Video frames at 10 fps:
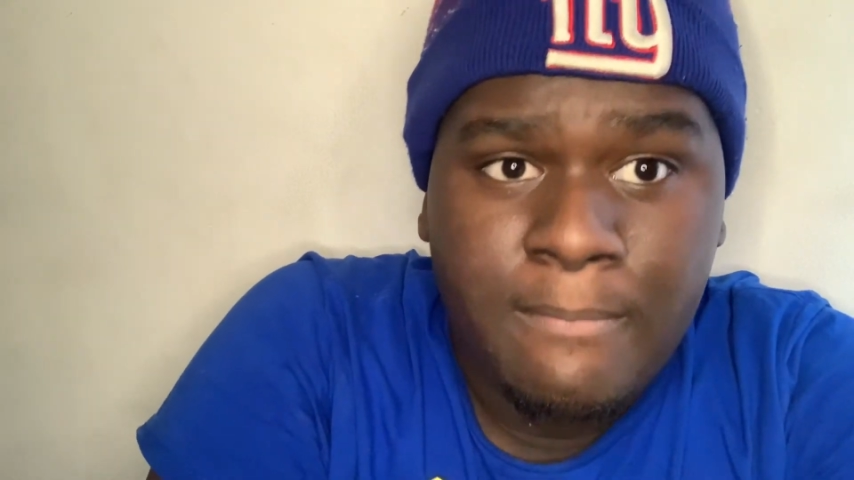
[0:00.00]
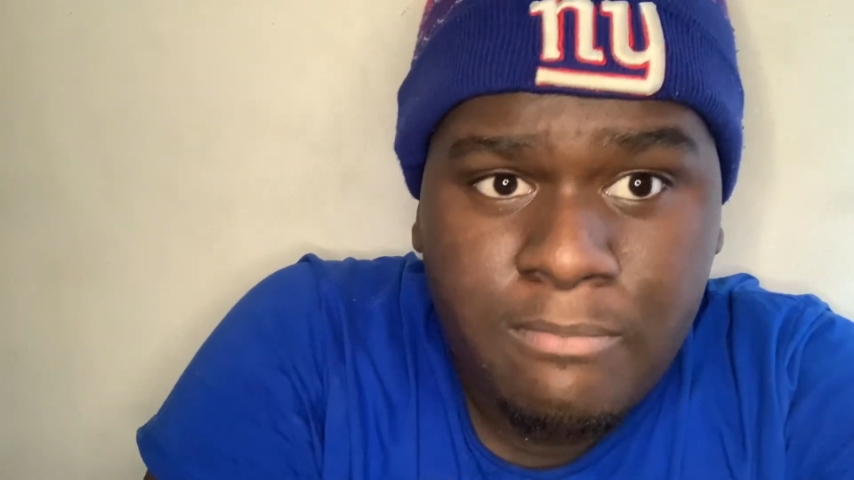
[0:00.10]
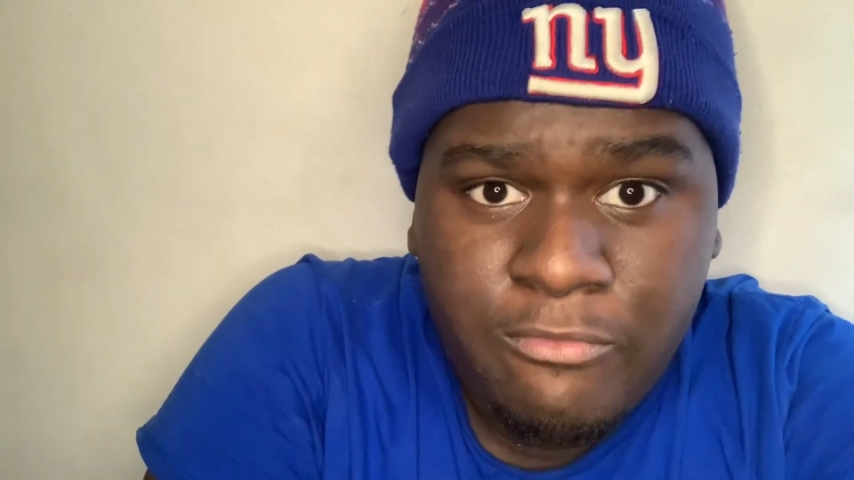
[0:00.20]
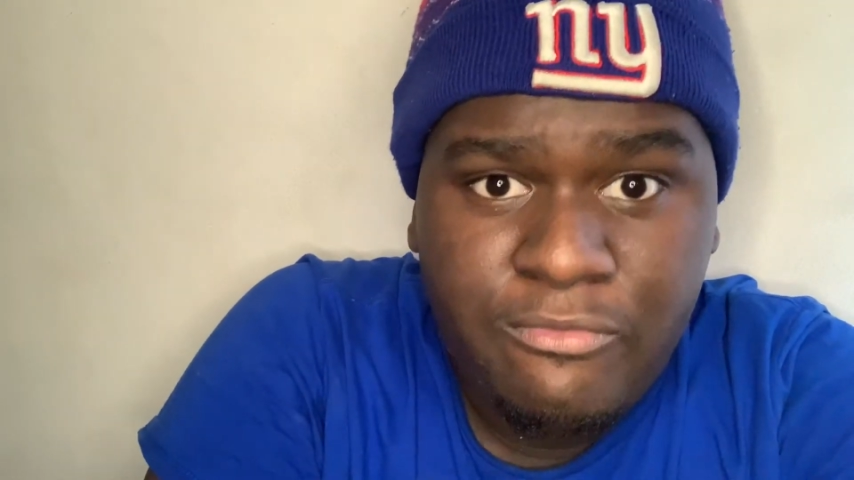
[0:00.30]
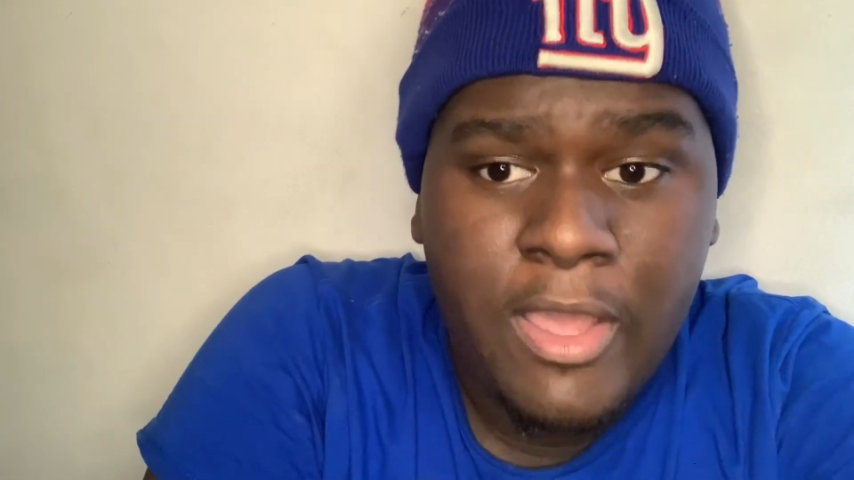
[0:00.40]

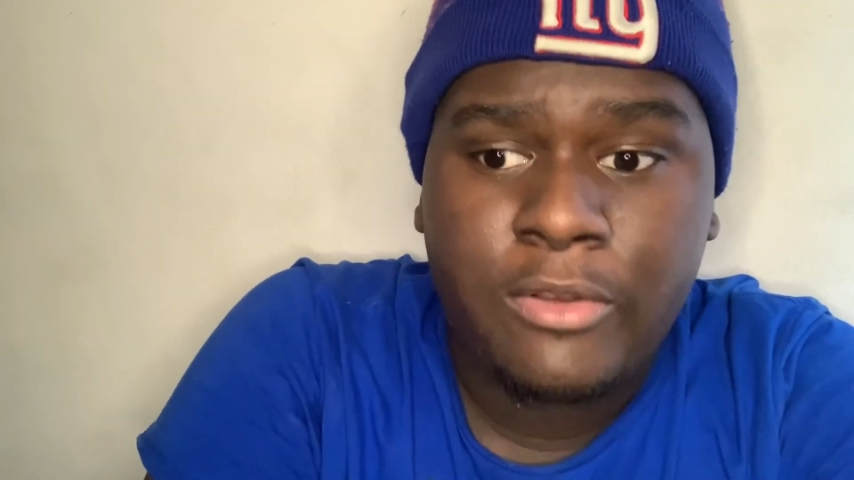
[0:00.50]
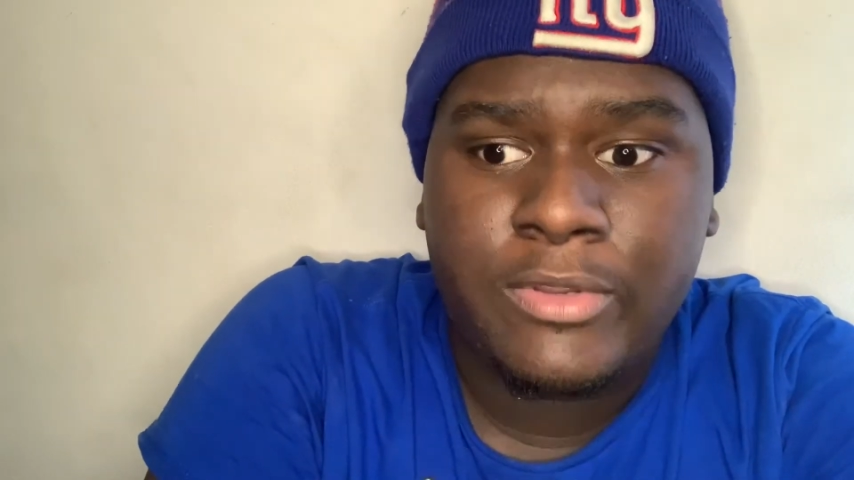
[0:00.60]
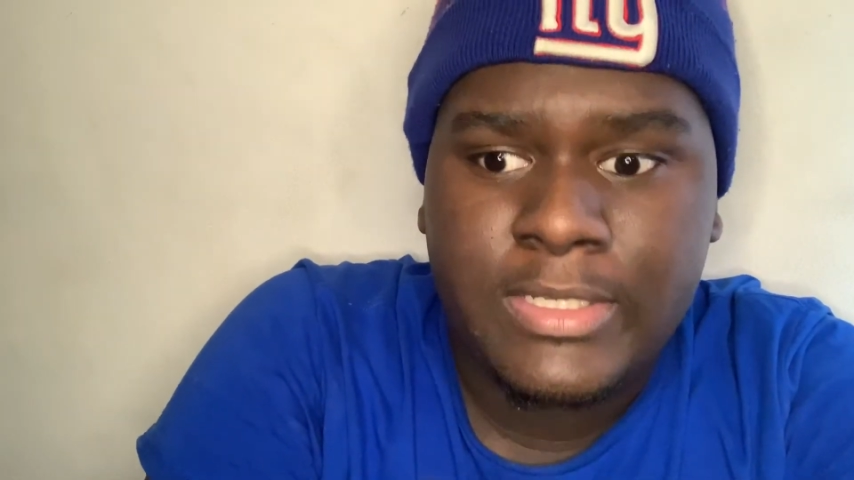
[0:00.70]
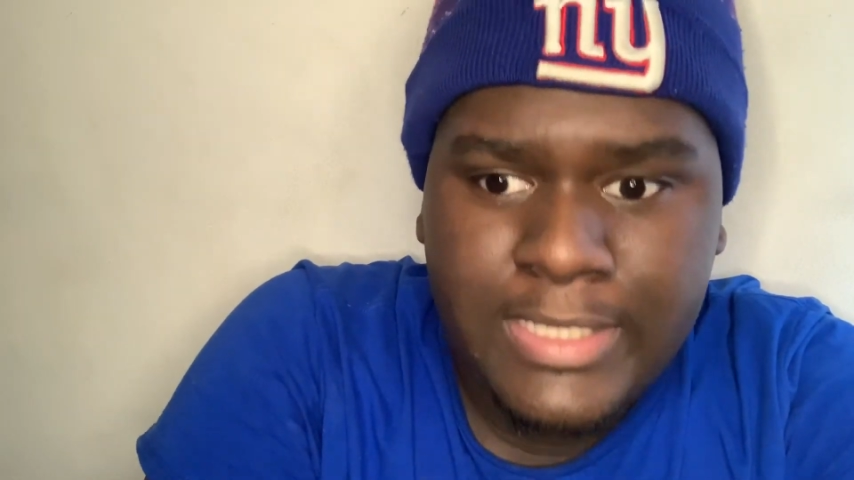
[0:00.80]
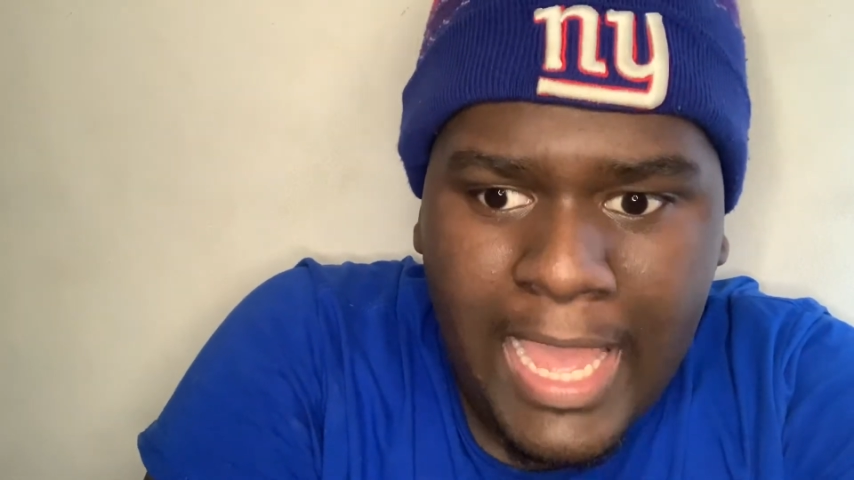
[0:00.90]

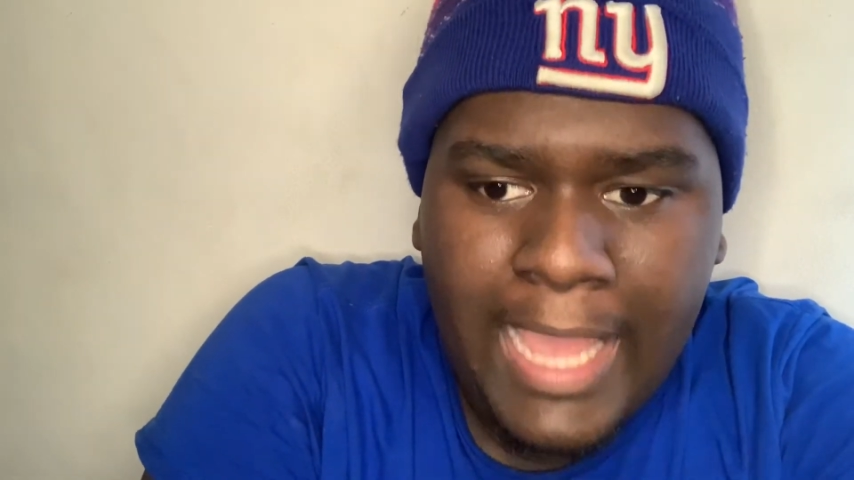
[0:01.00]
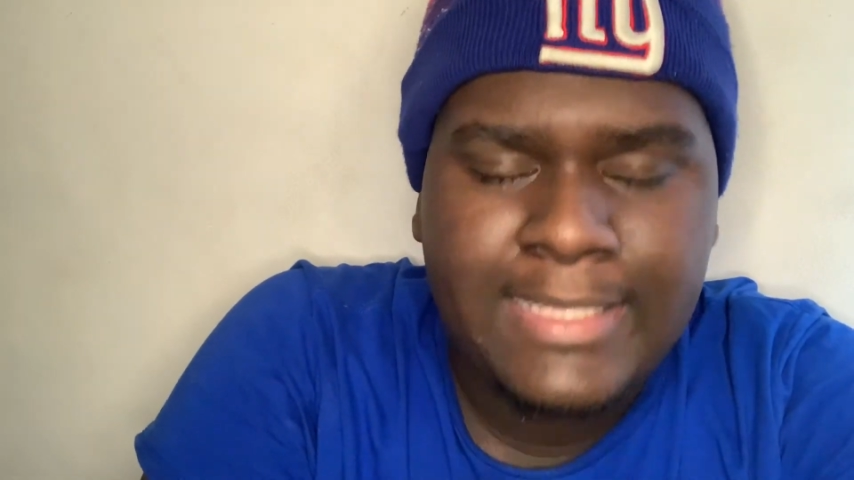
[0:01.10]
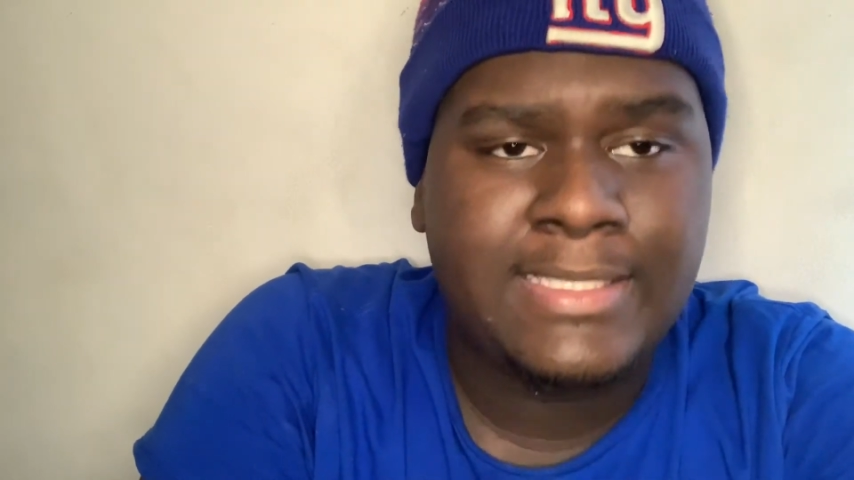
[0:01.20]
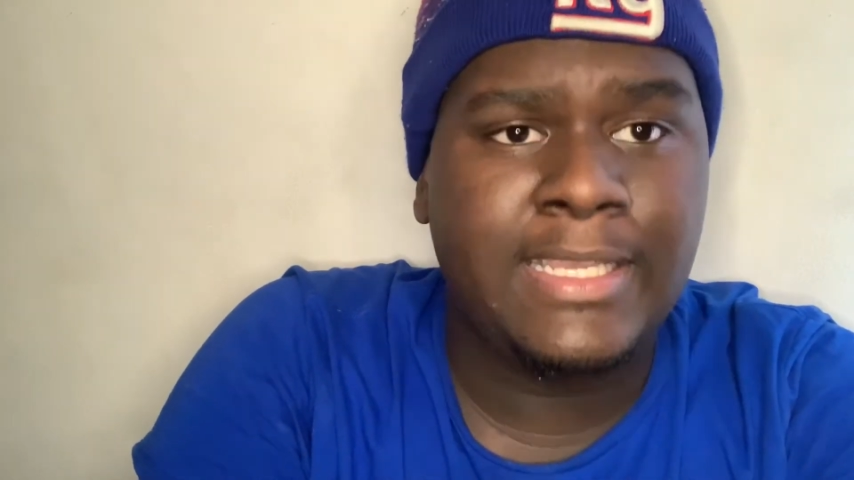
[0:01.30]
veteran guys